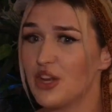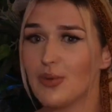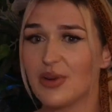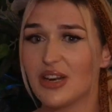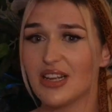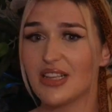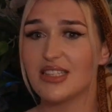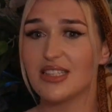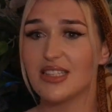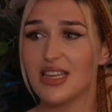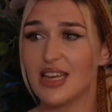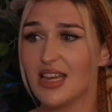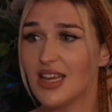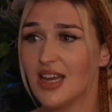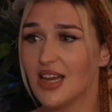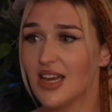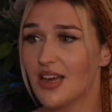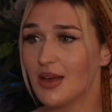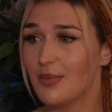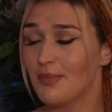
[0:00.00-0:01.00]
You know, when I'd
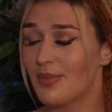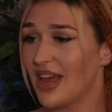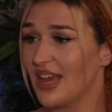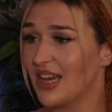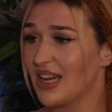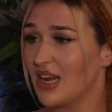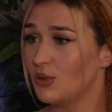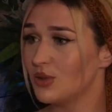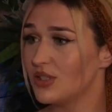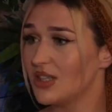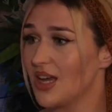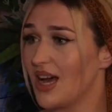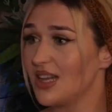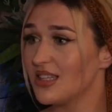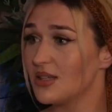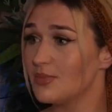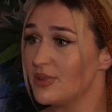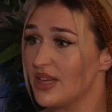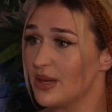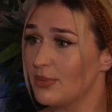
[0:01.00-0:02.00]
see pain
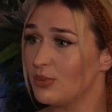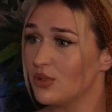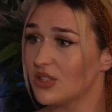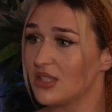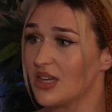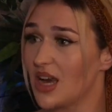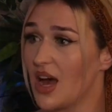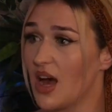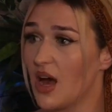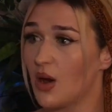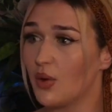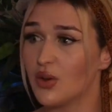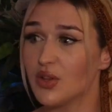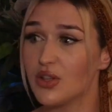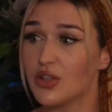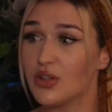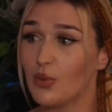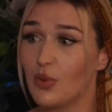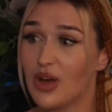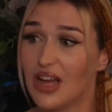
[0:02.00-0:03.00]
outside and people down
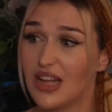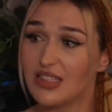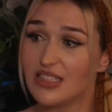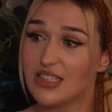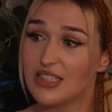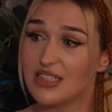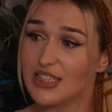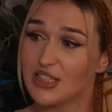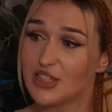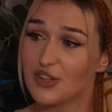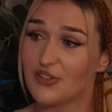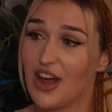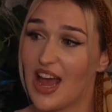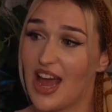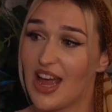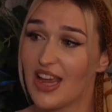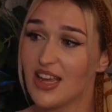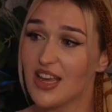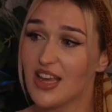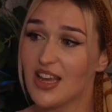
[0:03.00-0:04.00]
and the world in
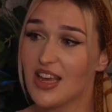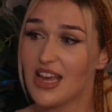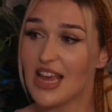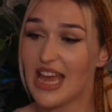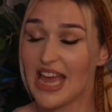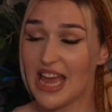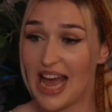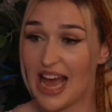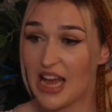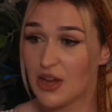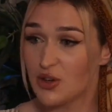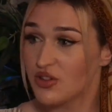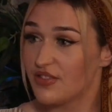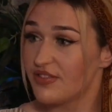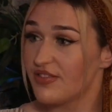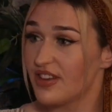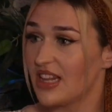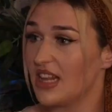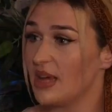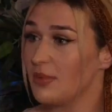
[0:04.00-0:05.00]
disarray, I used
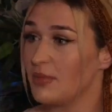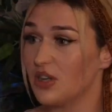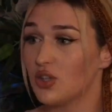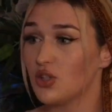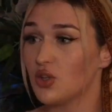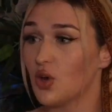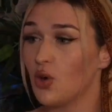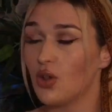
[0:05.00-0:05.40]
to feel it in my